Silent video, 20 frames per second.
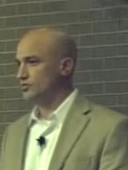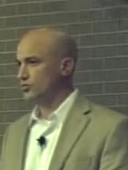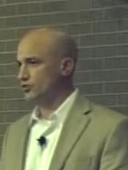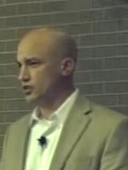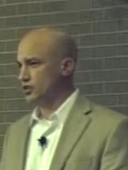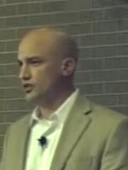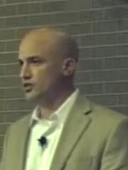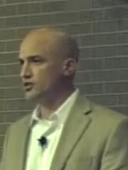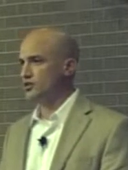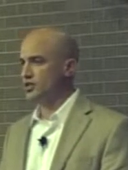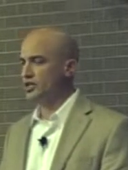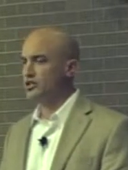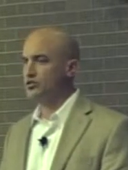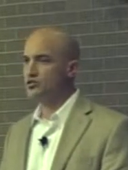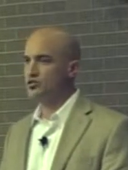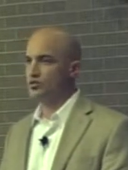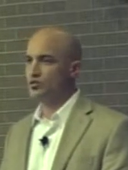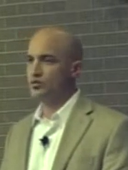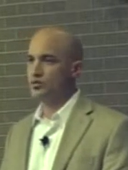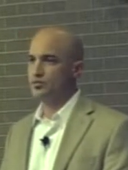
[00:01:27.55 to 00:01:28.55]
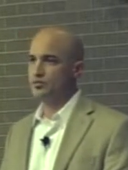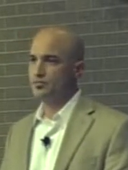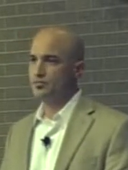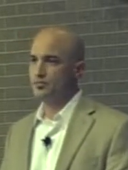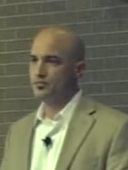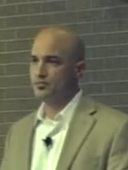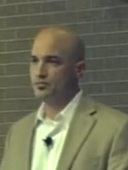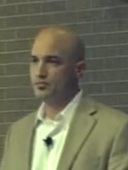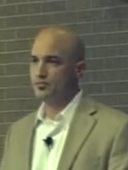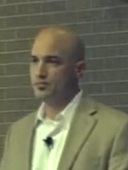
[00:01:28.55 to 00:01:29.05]
We need to cling to it.
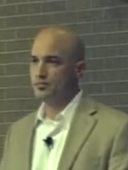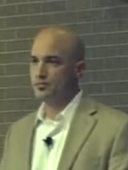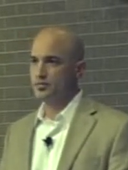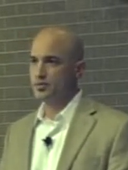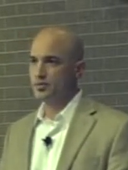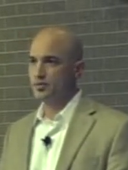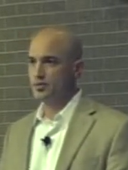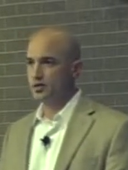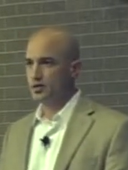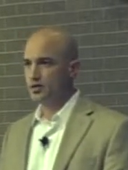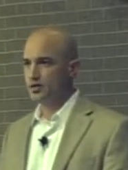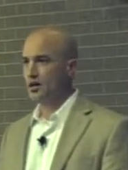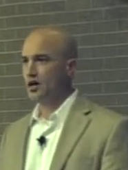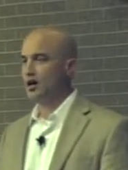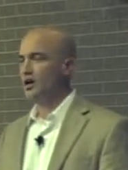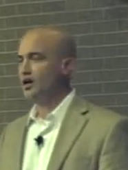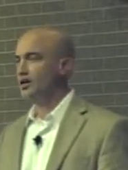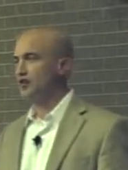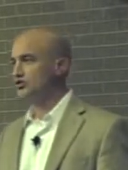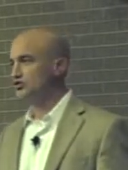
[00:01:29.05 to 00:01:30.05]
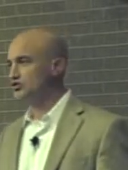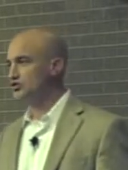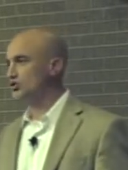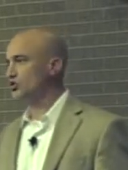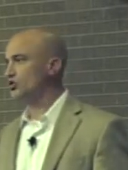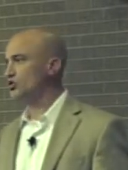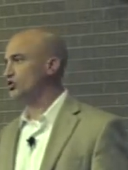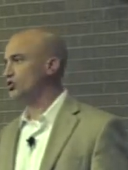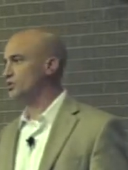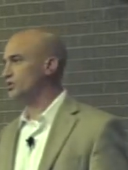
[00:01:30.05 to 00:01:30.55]
God is
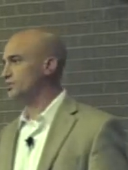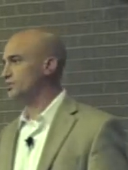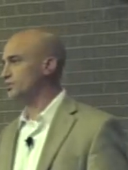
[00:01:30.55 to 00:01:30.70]
good.